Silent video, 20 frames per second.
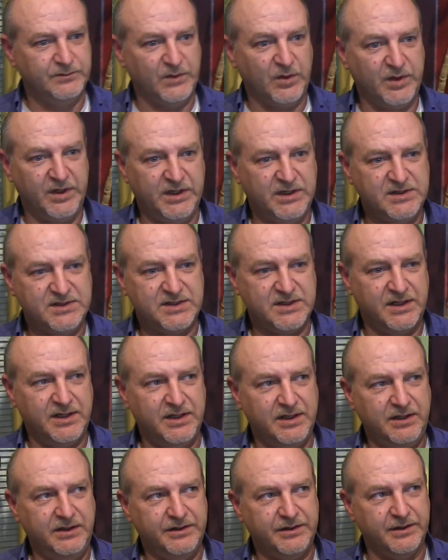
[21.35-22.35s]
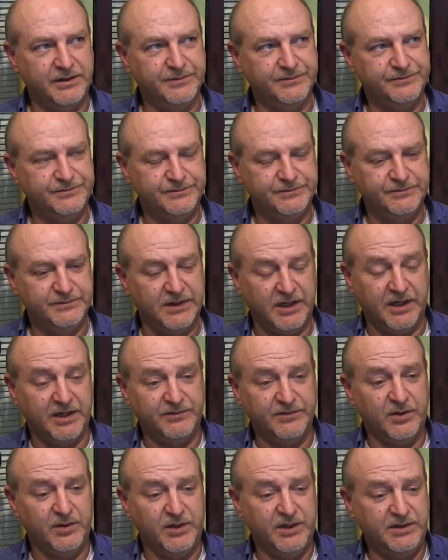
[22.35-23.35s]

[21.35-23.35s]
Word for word: No, he didn't say anything. I have no